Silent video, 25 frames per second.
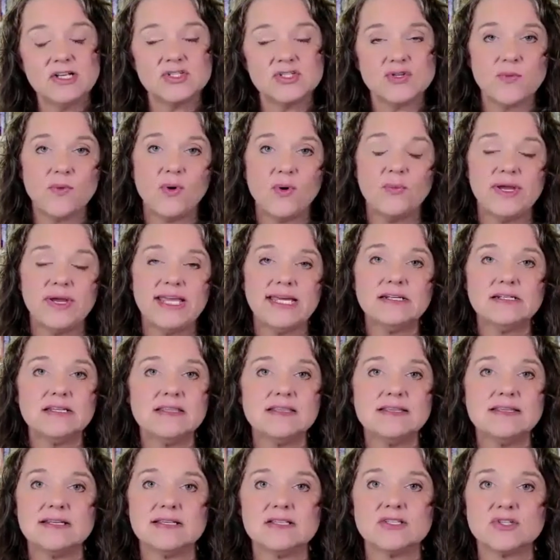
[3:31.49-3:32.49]
So when we get to
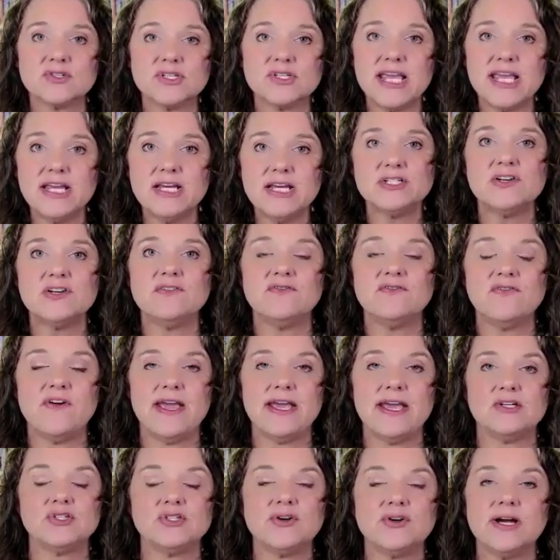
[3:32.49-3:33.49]
the dissertation
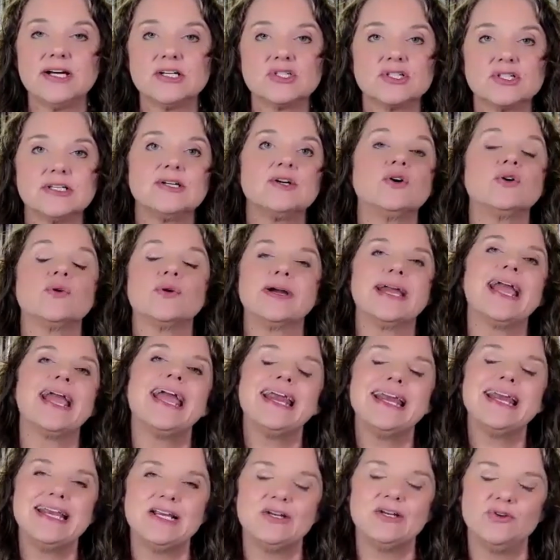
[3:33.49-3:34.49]
phase, you're actually
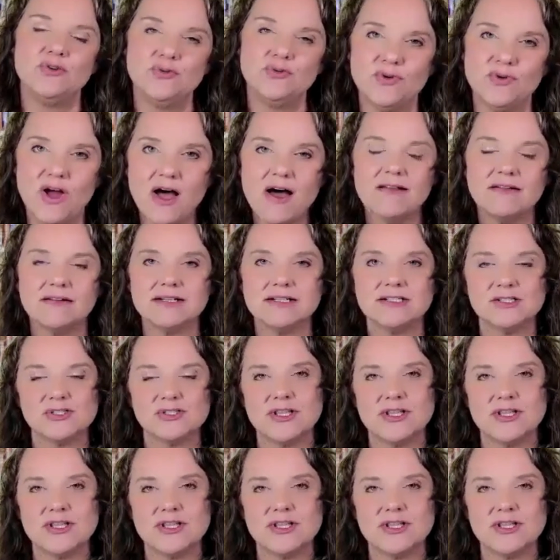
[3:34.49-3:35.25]
creating new knowledge.